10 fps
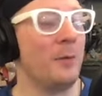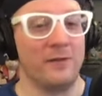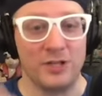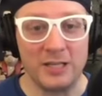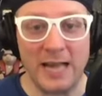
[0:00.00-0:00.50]
If
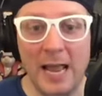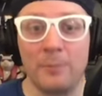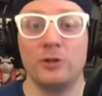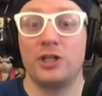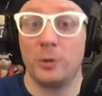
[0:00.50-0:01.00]
she's
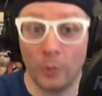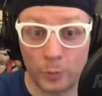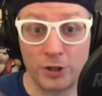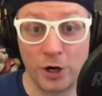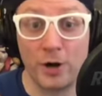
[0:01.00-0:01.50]
able, she will
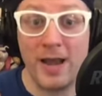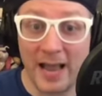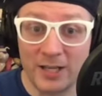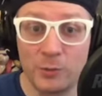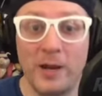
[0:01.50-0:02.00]
return next